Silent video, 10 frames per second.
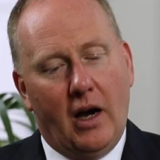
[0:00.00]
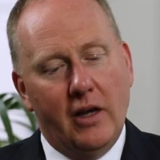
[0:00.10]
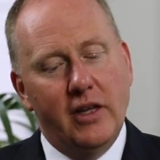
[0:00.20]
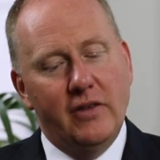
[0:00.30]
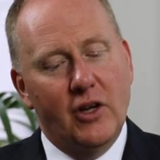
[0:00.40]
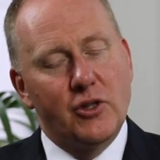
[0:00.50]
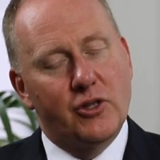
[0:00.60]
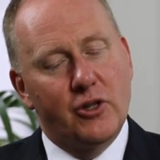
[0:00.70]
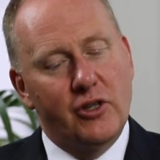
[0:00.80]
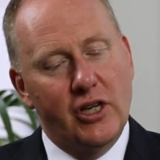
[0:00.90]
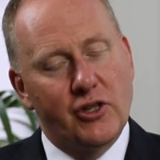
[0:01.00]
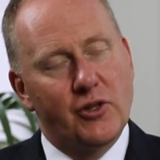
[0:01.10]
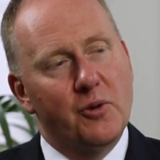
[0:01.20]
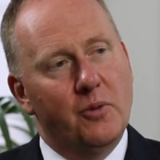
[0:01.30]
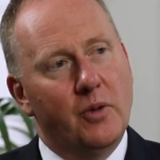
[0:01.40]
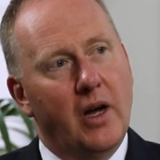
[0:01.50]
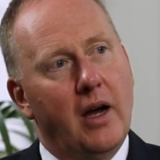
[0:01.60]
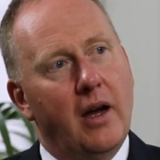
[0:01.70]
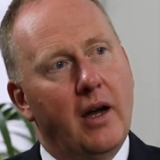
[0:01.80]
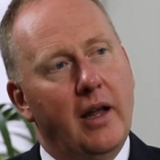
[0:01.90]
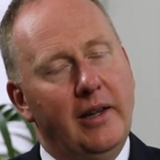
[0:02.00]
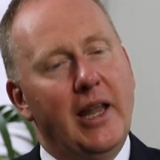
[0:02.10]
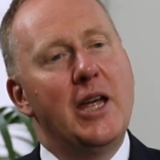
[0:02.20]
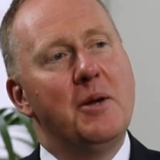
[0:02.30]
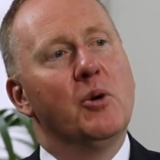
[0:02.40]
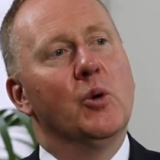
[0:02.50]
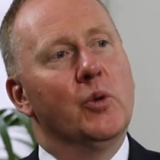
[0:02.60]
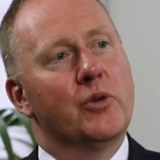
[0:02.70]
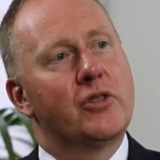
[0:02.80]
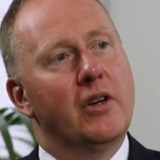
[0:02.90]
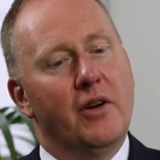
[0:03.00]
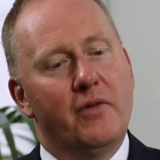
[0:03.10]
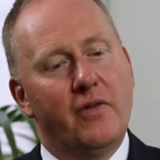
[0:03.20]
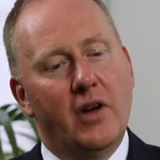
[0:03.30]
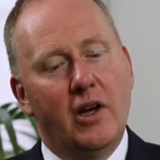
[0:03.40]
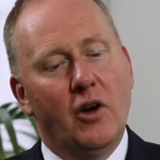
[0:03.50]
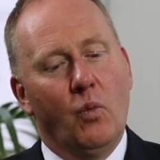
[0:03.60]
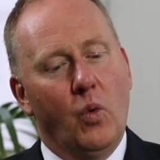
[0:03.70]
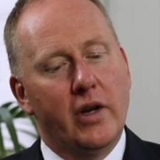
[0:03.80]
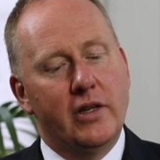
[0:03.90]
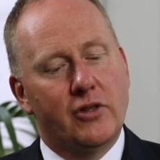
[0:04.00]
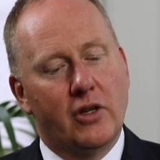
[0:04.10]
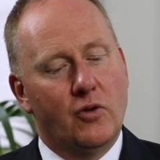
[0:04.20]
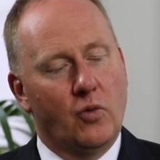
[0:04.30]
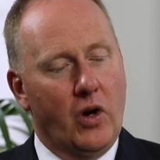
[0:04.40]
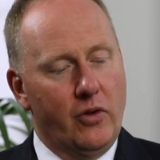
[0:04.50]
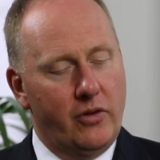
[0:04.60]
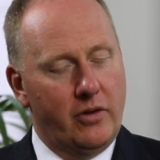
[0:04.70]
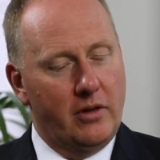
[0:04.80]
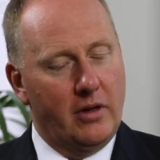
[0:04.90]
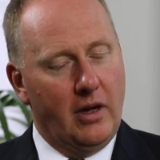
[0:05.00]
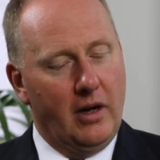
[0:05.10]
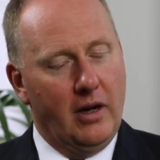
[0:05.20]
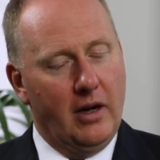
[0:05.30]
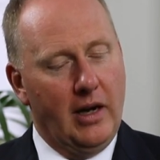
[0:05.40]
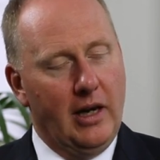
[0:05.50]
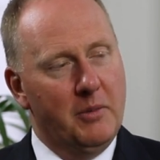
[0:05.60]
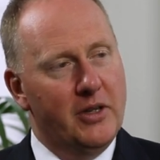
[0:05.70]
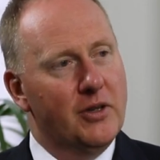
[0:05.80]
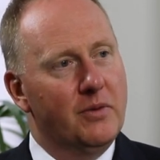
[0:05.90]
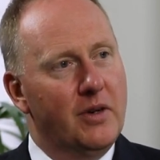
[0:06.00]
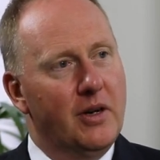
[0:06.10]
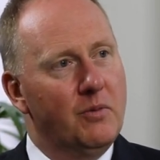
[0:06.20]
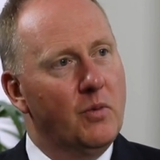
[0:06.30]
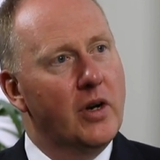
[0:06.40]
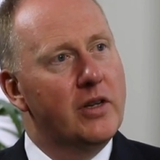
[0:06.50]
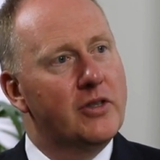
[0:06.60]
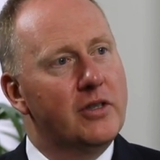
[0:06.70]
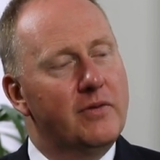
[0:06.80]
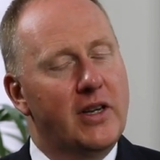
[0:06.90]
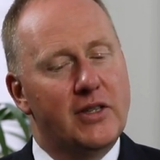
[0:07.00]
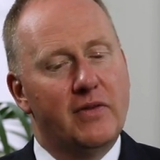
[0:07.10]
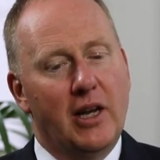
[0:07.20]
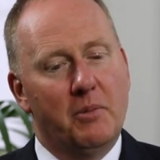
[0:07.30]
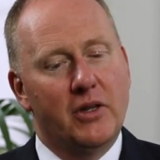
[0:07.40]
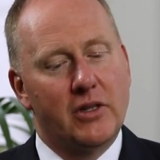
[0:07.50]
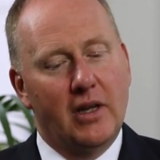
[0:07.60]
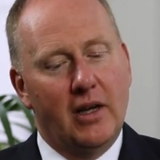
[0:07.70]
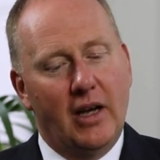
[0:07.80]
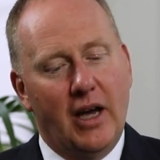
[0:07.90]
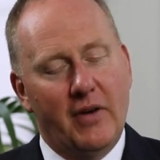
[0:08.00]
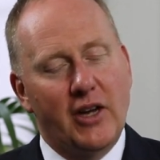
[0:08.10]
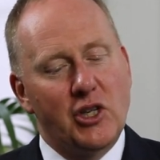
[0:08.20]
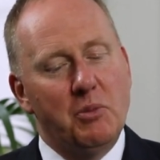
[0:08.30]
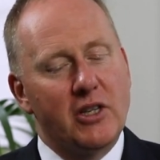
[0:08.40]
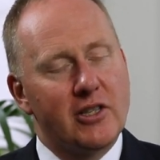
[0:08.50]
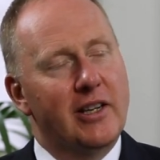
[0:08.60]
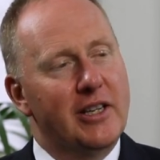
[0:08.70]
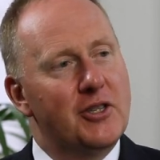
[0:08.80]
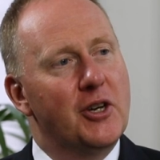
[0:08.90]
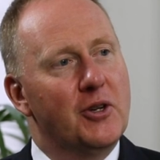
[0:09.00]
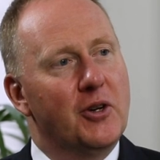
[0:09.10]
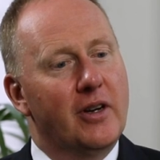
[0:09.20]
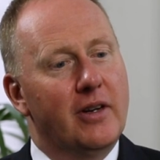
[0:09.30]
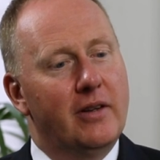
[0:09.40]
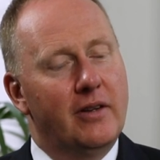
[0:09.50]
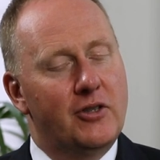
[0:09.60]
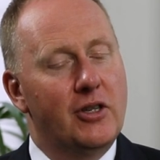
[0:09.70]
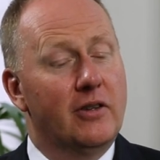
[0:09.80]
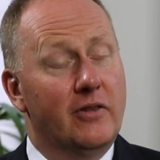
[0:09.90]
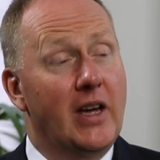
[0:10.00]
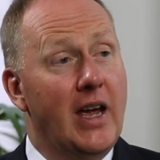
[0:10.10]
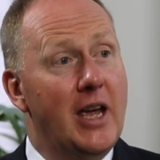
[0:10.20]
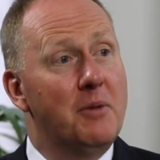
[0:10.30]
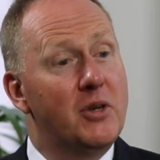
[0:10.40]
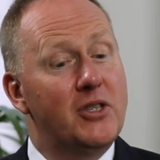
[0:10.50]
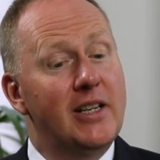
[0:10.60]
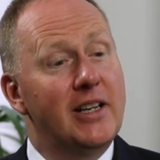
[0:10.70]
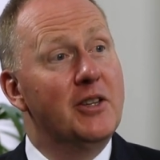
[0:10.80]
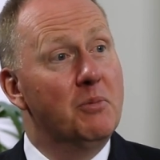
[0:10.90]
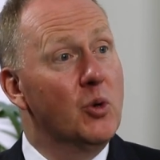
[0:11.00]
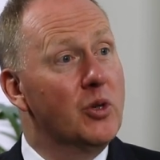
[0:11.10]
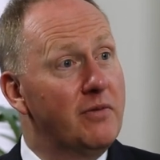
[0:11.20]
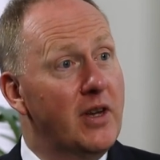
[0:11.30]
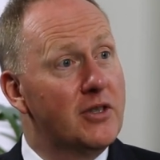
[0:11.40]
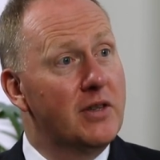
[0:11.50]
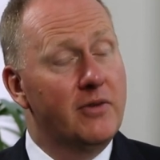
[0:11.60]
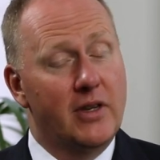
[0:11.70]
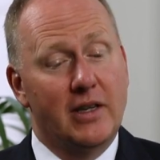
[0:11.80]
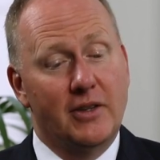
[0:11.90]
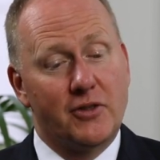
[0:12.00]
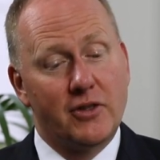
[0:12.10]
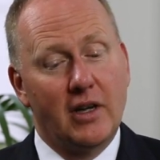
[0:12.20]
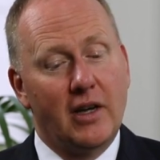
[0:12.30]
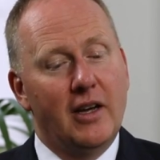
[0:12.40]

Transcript: I think those traditional labels of what is a growth element and what is a defensive element have actually been slightly turned on their head, particularly the more defensive things.